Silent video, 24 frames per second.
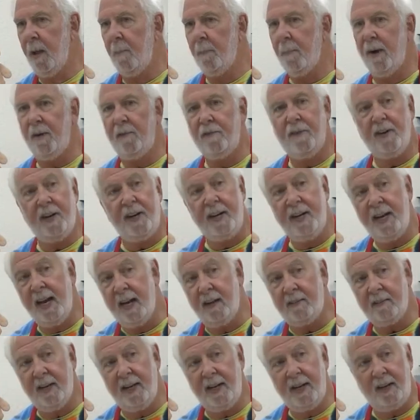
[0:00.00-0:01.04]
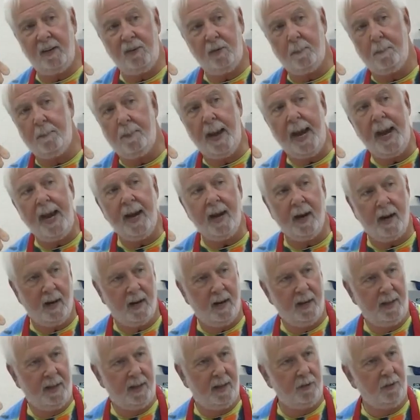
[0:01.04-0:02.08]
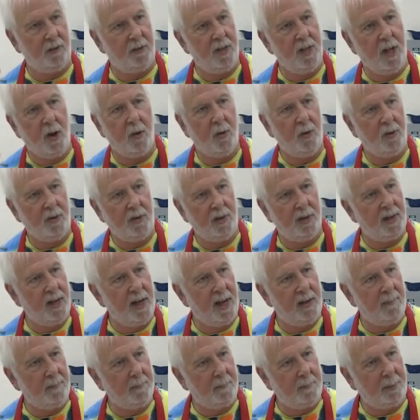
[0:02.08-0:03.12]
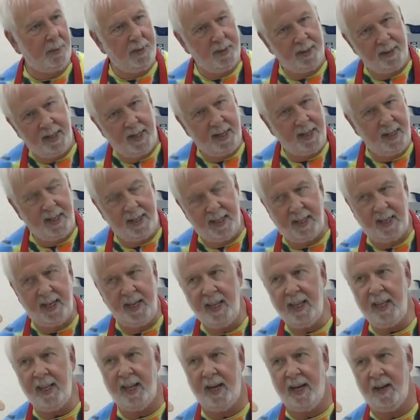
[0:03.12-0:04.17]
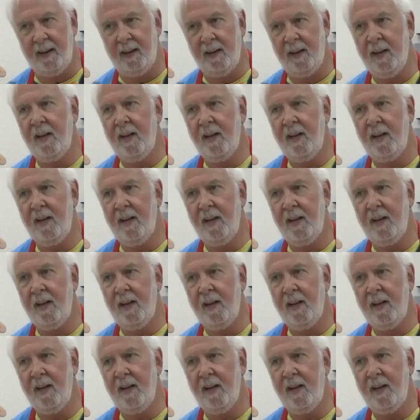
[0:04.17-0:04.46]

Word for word: But vanilla is bare. There's no, you're not putting anything in there.